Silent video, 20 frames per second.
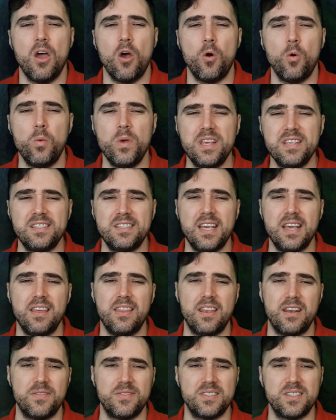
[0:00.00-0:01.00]
We say
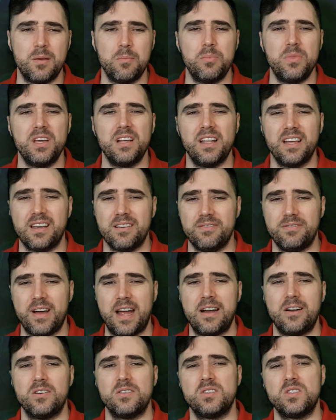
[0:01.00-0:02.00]
that if something like a
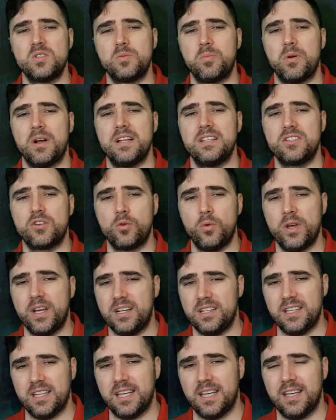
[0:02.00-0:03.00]
virus spreads
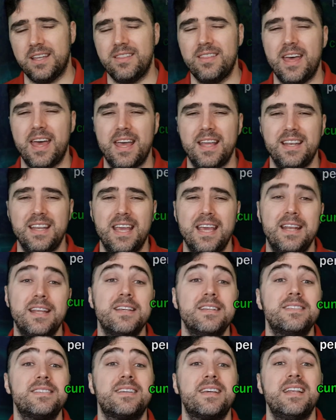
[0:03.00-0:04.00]
quickly, that it
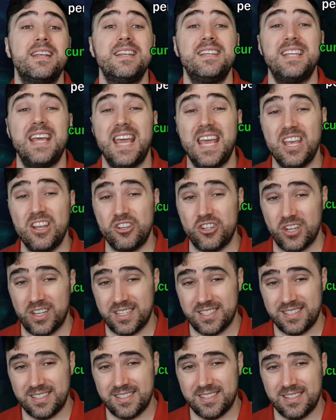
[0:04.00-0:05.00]
is
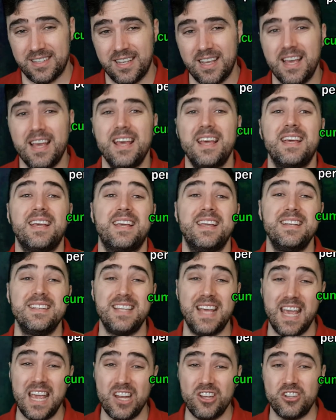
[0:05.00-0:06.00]
contagious.
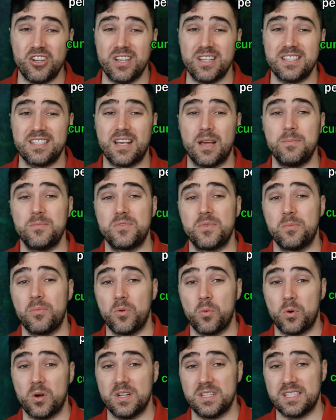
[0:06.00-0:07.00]
Contagious comes from
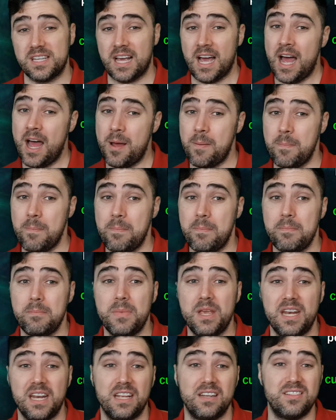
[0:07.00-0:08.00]
the words come,
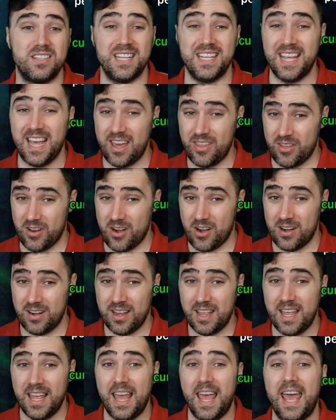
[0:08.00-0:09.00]
meaning together,
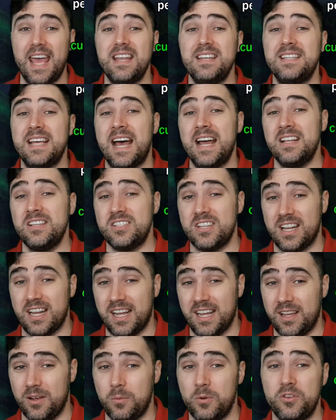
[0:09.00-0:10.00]
and
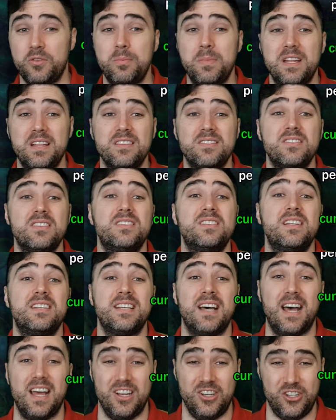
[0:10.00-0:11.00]
tangere, which means to
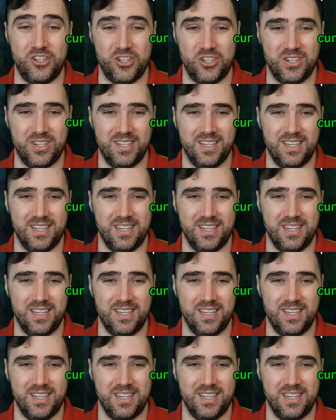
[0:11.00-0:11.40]
touch.